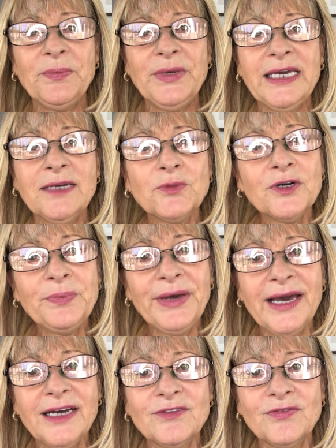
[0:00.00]
being
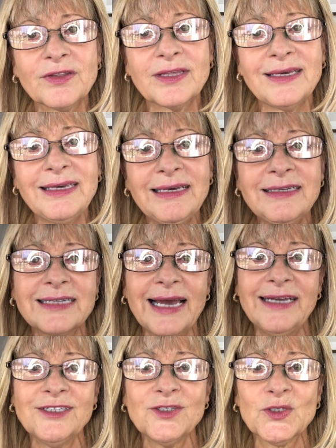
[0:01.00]
prepared for the heat
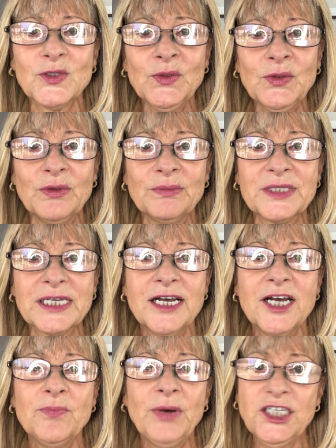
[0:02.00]
and storms,
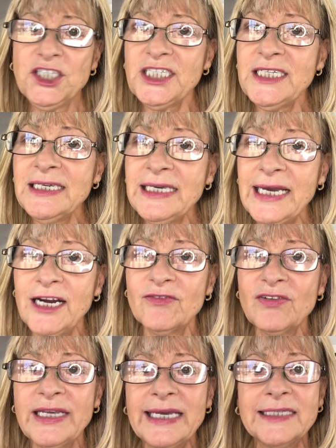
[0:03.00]
budgeting
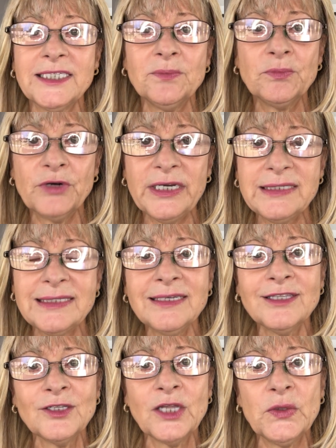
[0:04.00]
carefully, and
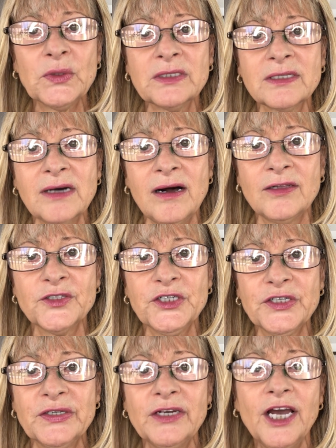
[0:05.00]
embracing the local
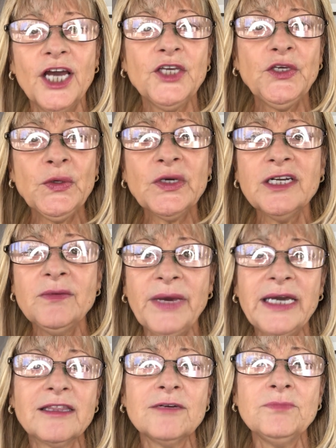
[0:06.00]
culture, you can
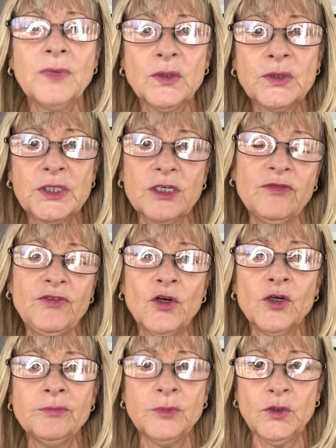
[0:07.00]
make the most of
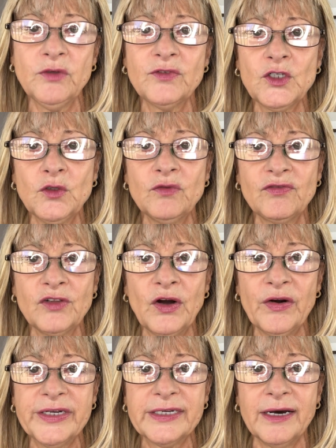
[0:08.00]
your move to
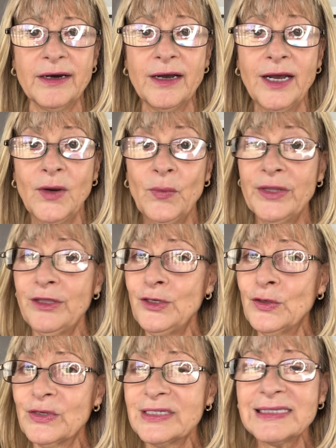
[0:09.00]
Florida. Whether
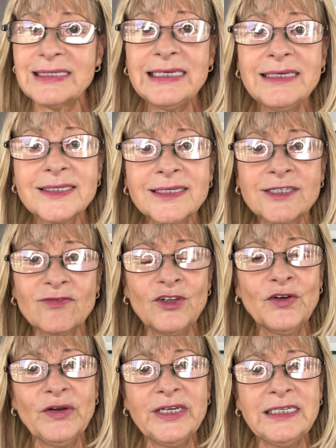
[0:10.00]
you're a seasoned
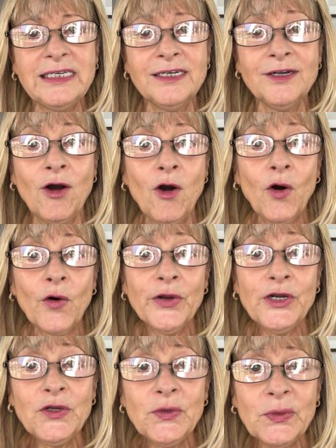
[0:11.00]
Floridian or
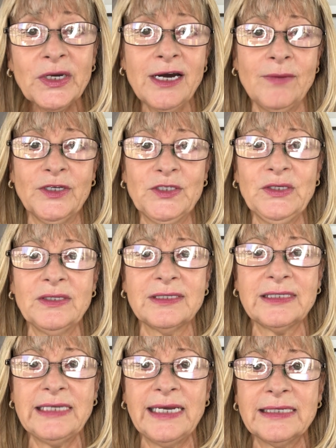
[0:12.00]
a newcomer to the
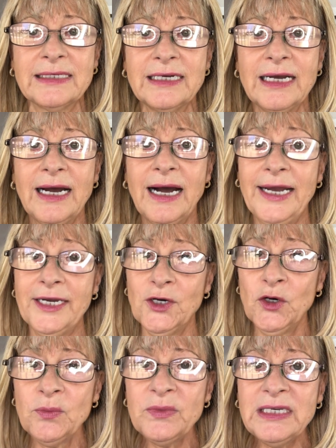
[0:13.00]
state, I
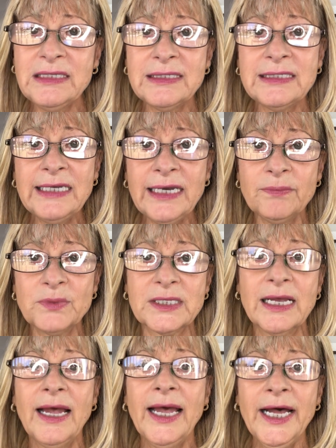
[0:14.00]
hope these
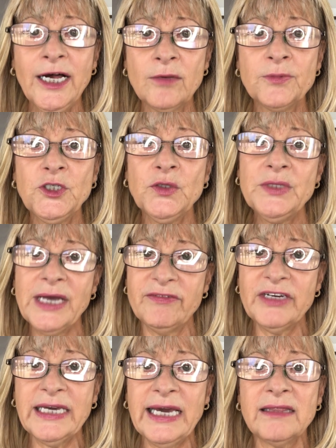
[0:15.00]
tips helped you
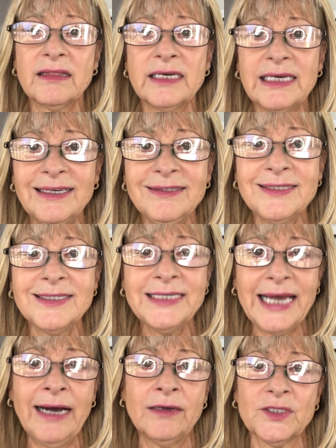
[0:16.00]
navigate the ins
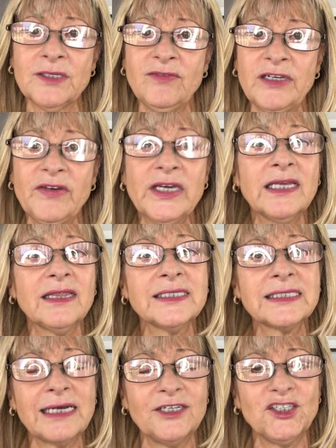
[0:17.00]
and outs of living in
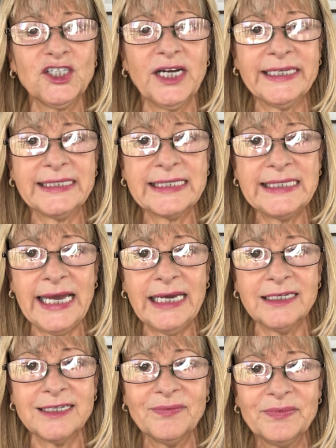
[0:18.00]
the Sunshine
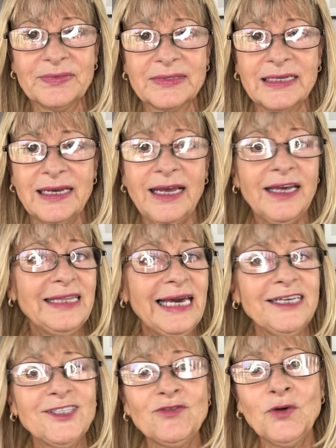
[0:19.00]
State.
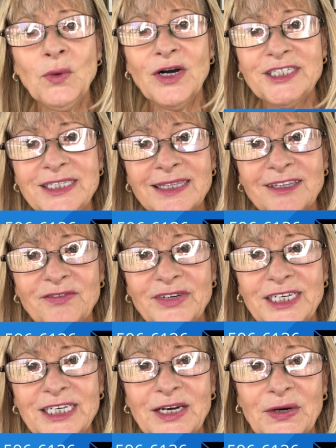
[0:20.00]
Thanks for watching the
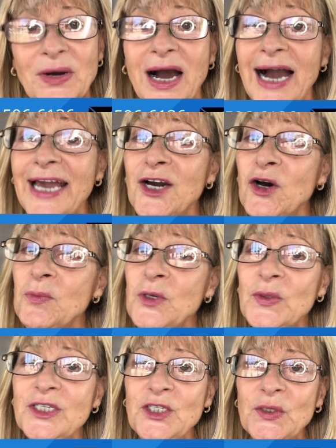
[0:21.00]
video. I hope
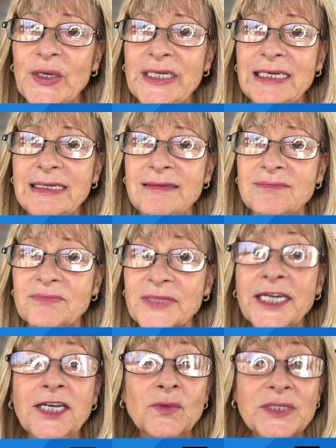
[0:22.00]
you enjoyed it
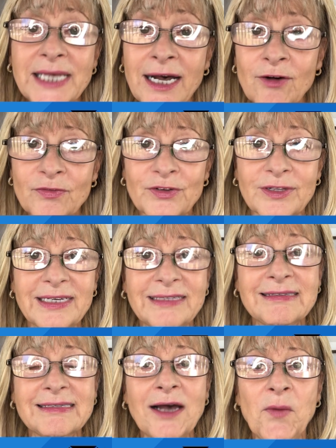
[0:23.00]
and it was helpful
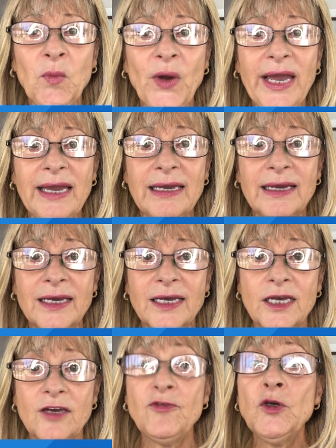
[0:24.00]
in some way.
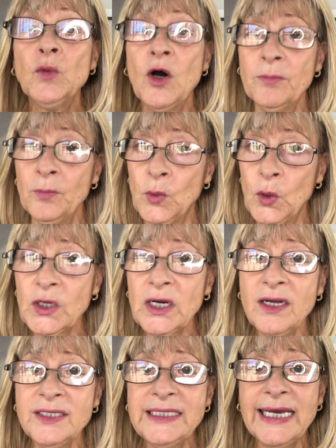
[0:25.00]
If you want more
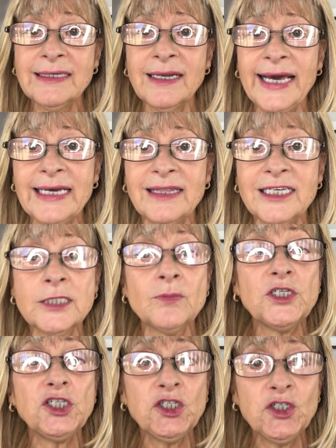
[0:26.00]
content like this,
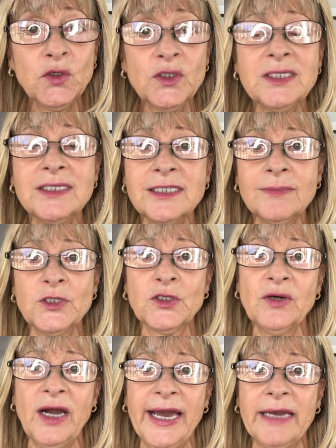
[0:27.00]
be sure to
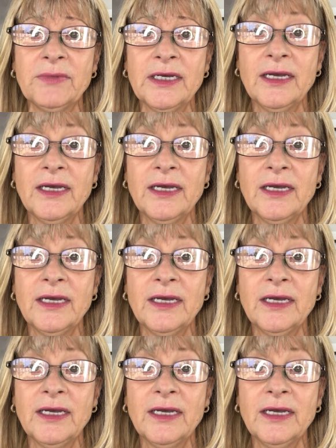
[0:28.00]
subscribe.